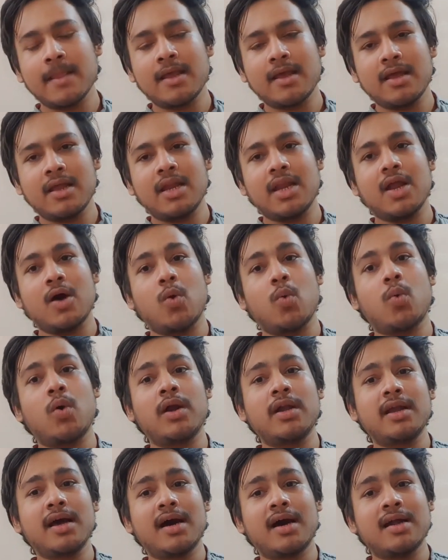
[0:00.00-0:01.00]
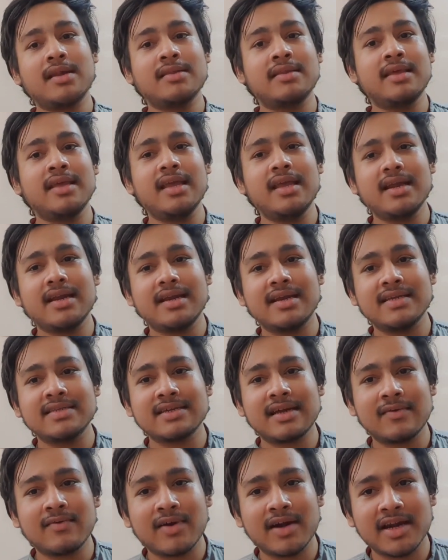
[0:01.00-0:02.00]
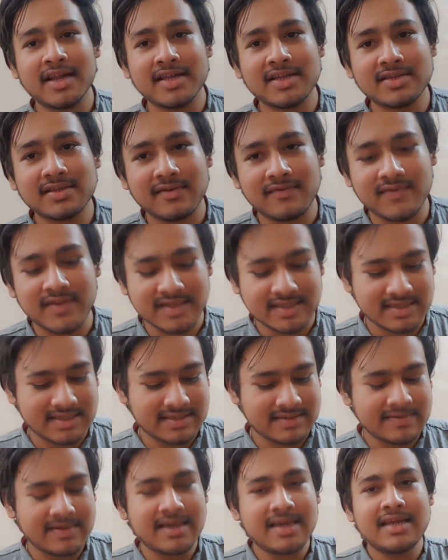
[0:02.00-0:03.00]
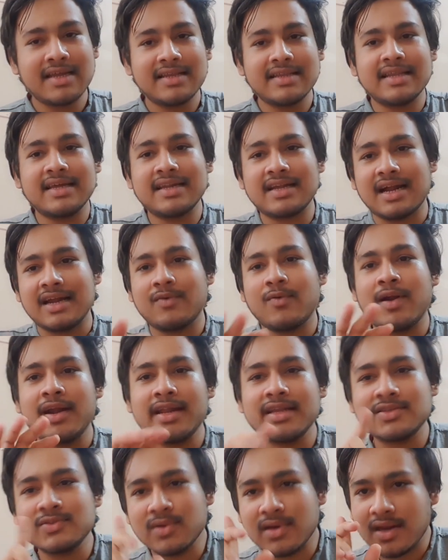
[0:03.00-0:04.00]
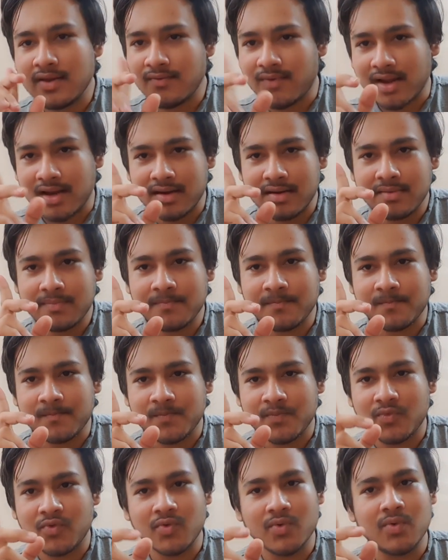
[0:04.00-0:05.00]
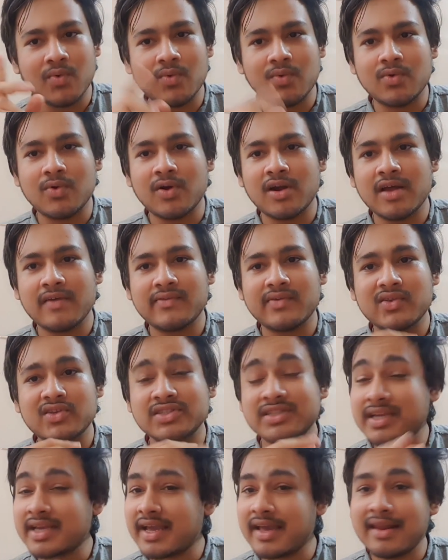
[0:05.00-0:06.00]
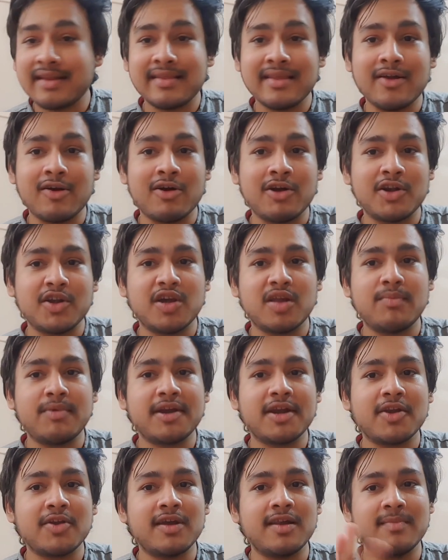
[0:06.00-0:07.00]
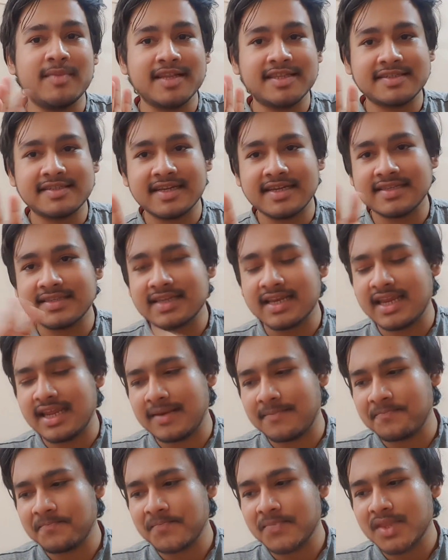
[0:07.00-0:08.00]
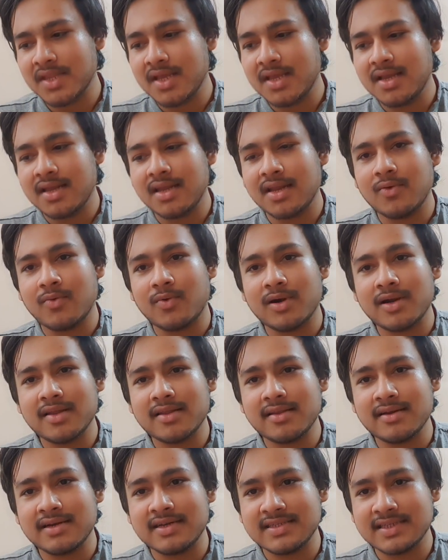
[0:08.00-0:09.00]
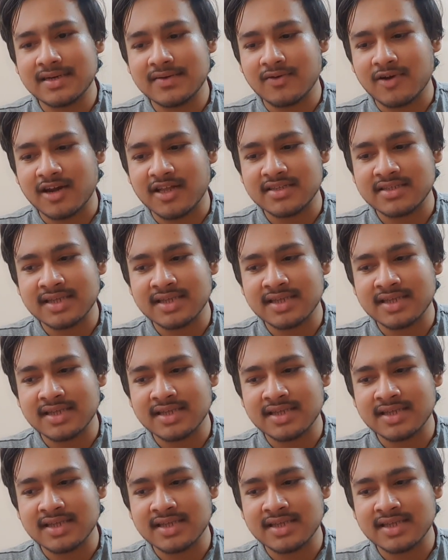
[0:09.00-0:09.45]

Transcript: Now what are the disadvantages of this? The advantage is only one: you don't have to stick anything onto your helmet and your helmet stays clean. Now what are the disadvantages?